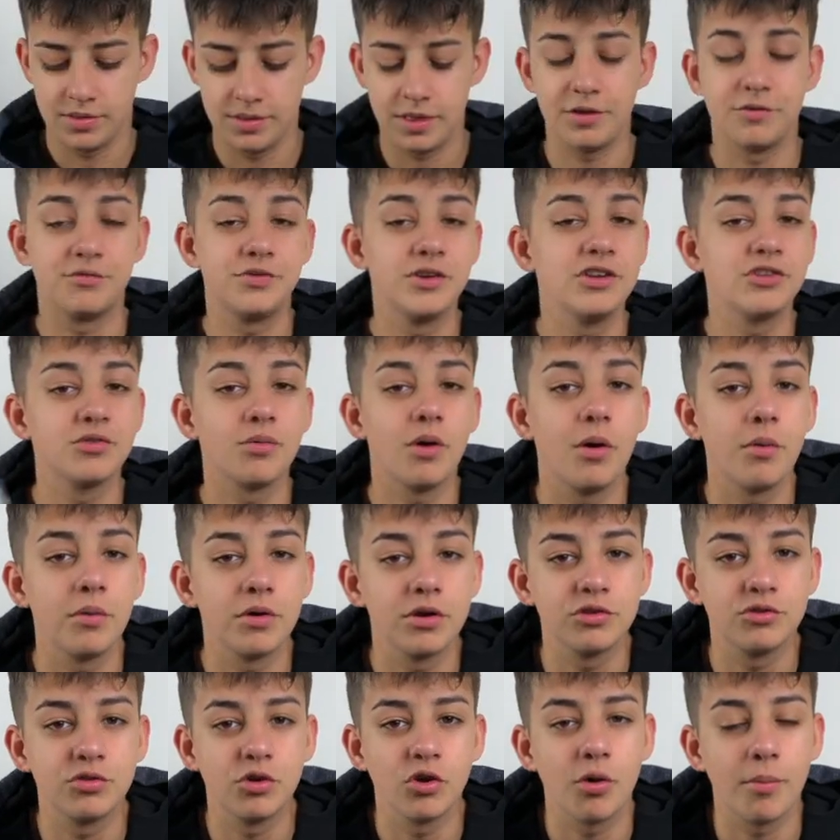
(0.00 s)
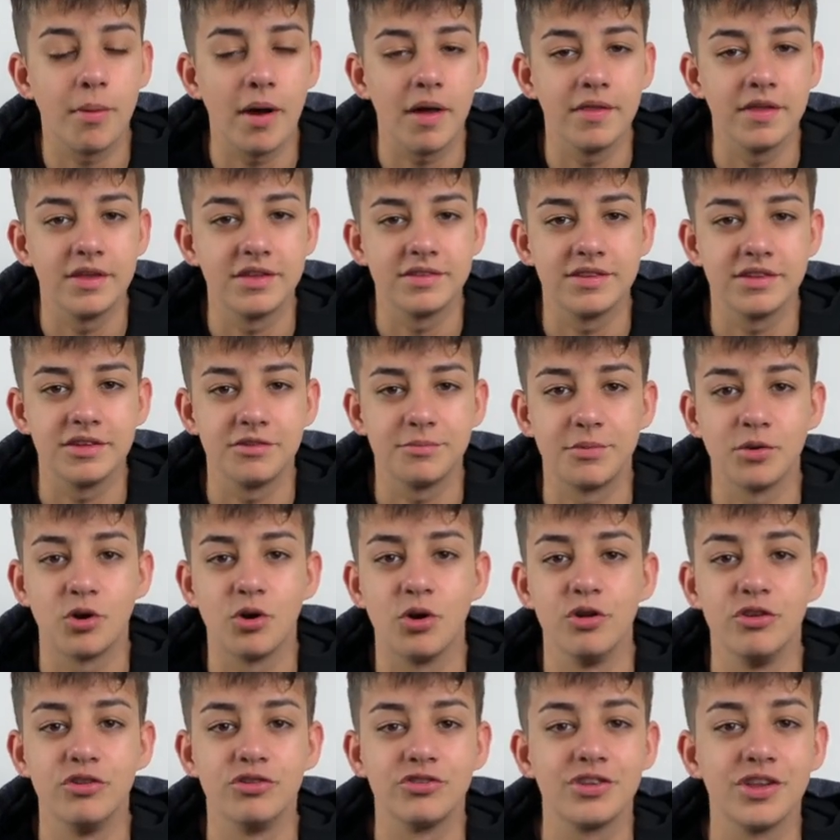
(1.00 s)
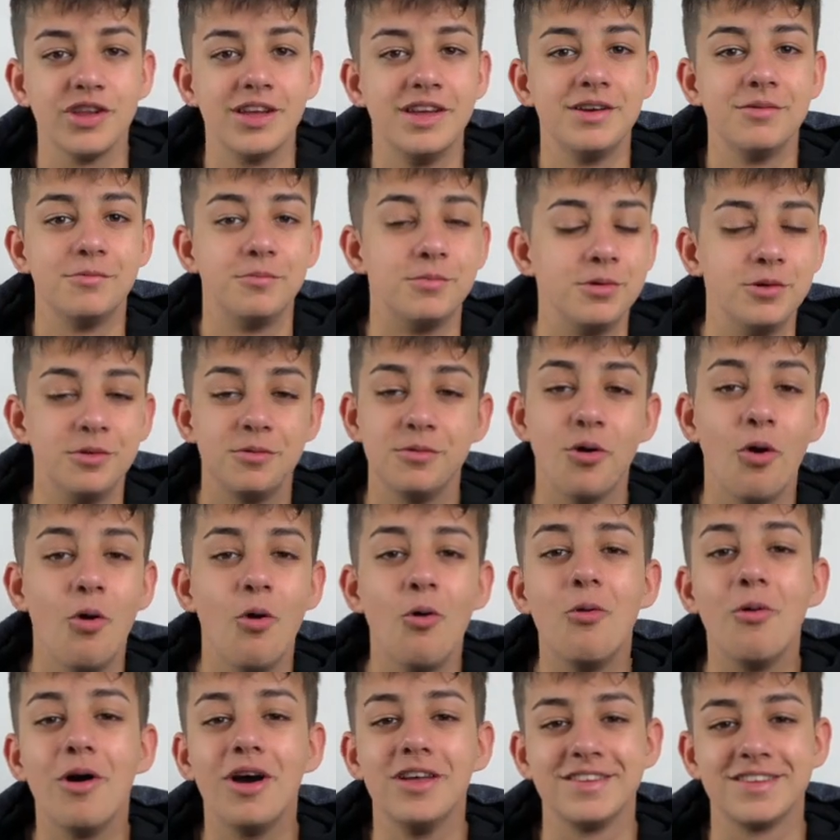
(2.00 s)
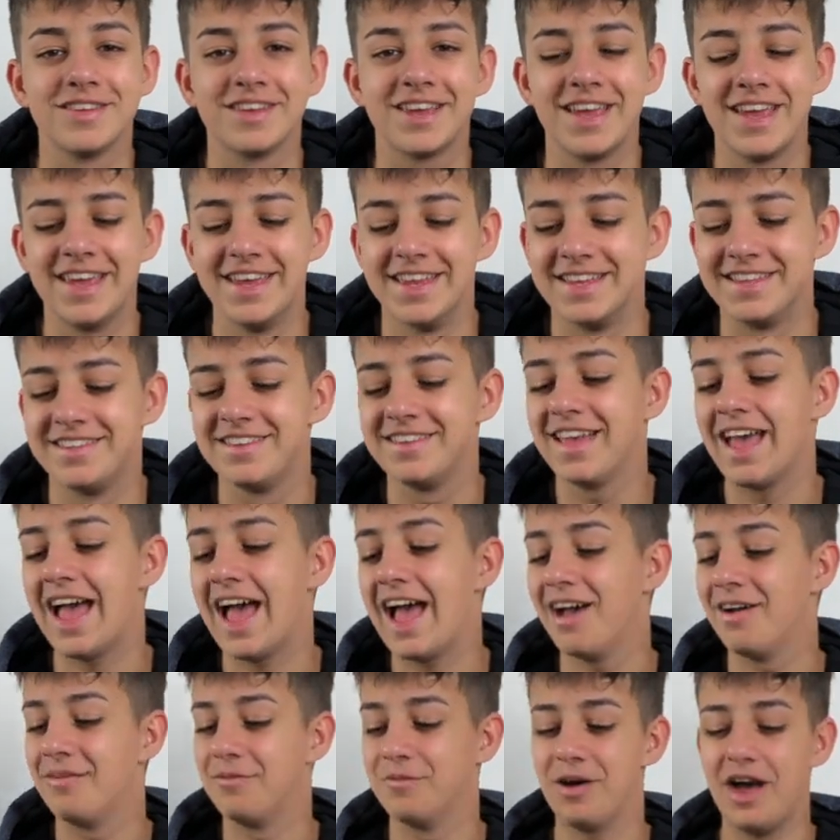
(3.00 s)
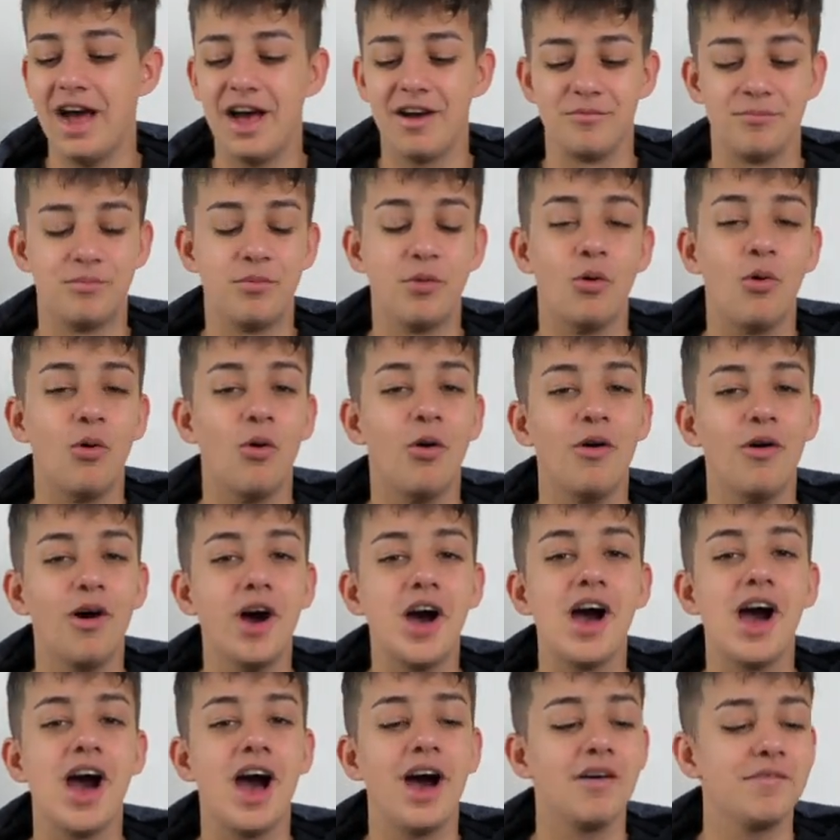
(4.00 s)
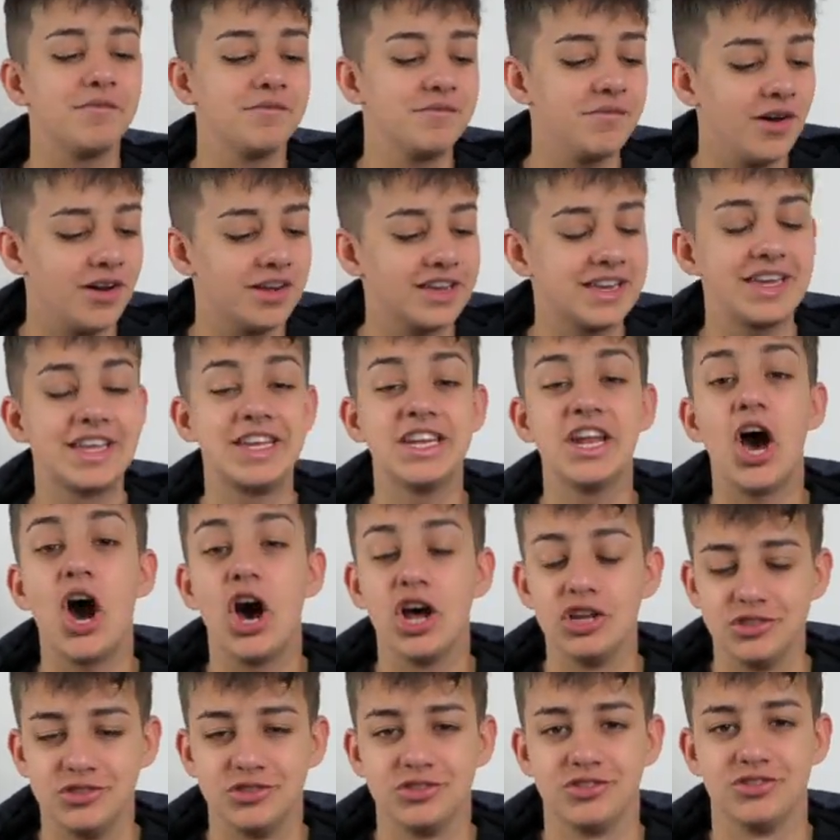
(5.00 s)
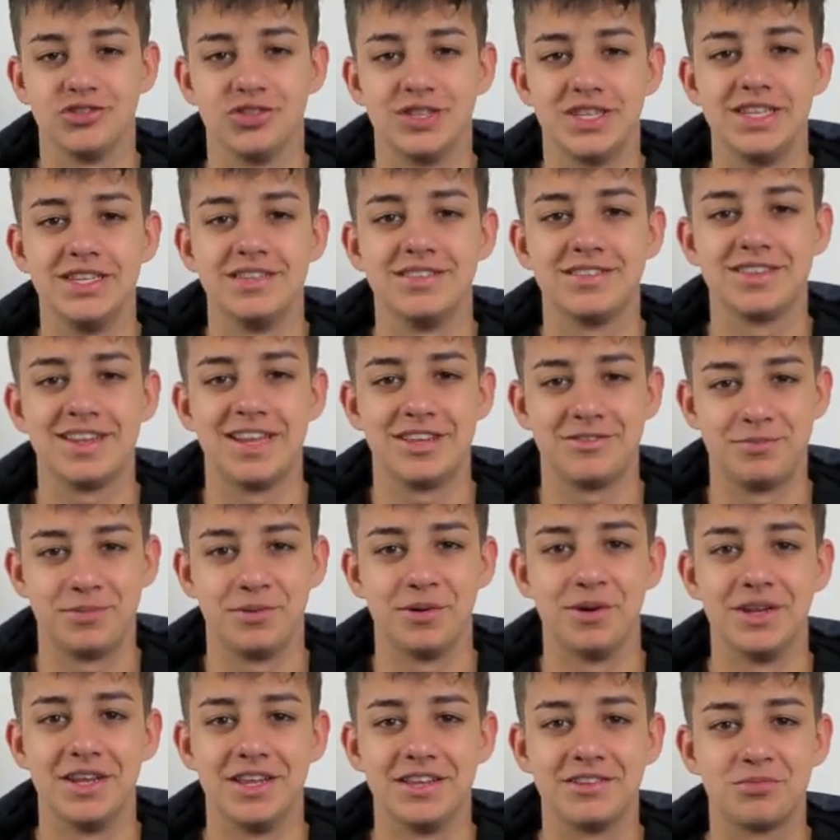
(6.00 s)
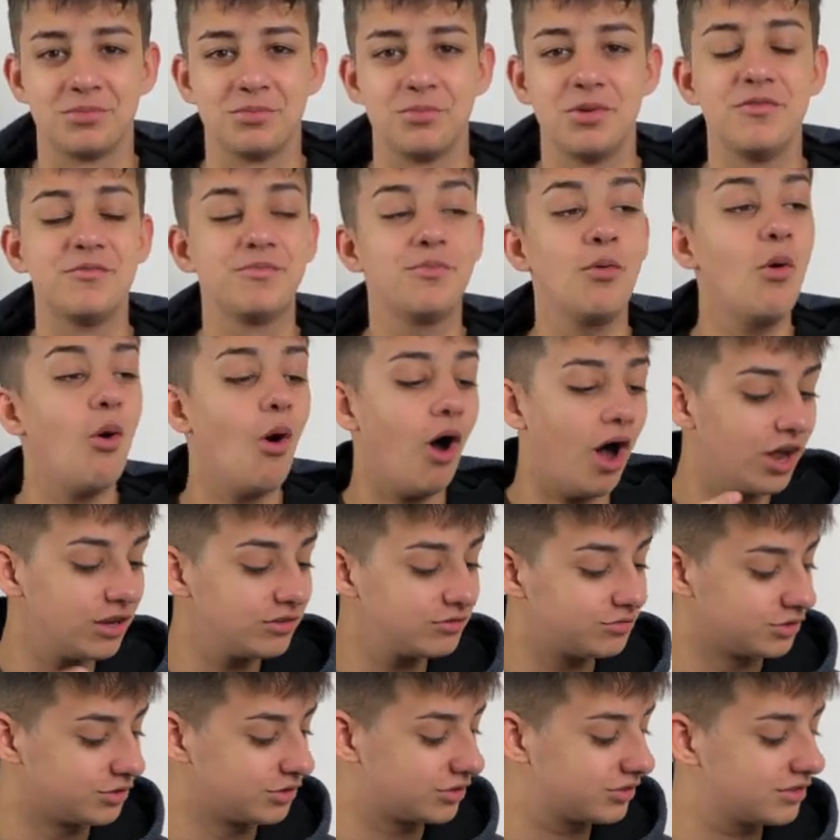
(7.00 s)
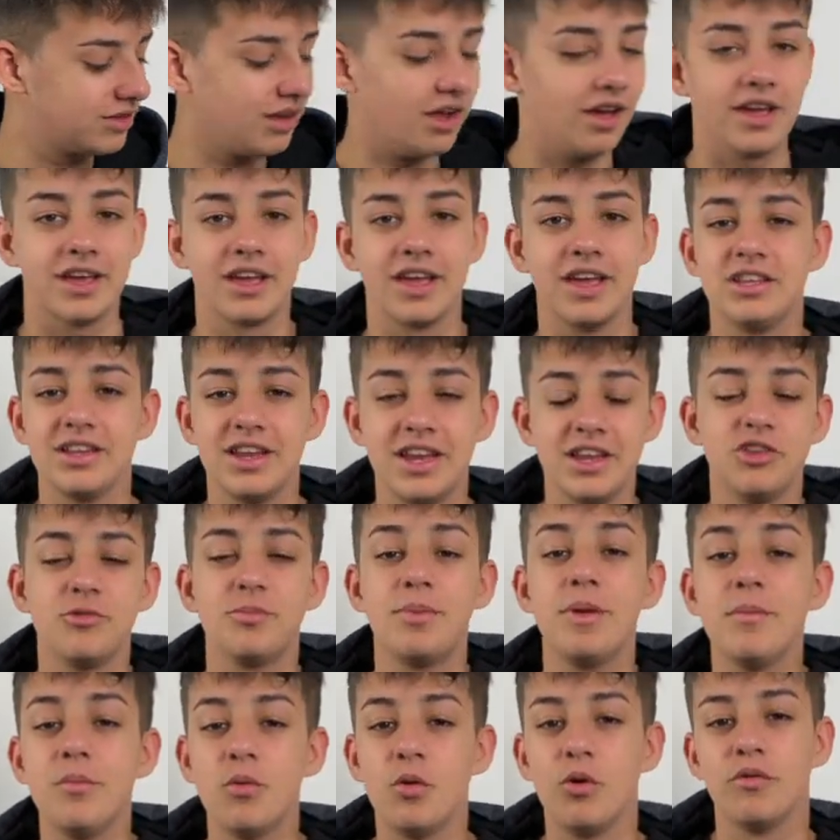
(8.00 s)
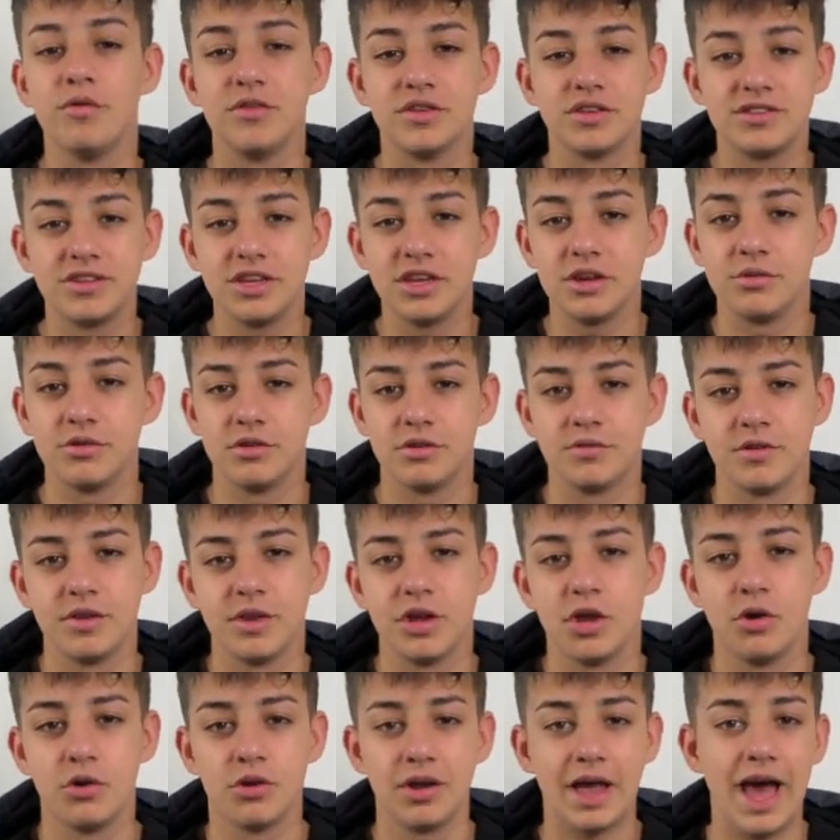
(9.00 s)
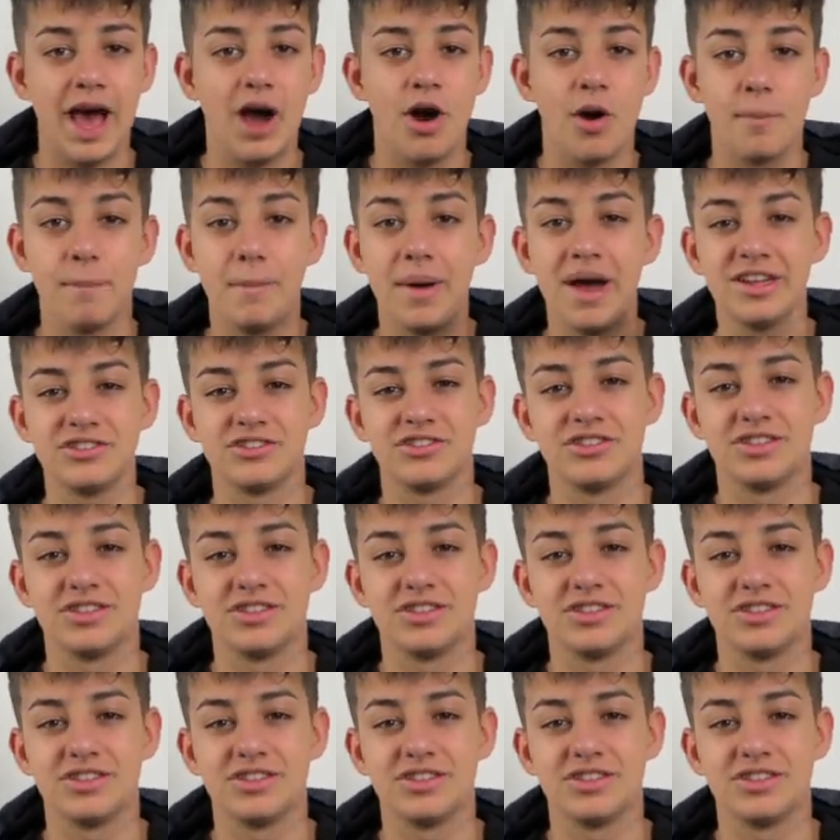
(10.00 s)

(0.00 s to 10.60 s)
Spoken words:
And the reason why I want to talk about this is because we all as a kid have bought f***ing hundreds of these, let's be honest. We bought hundreds. Like, today's a bit more of a serious video on how Match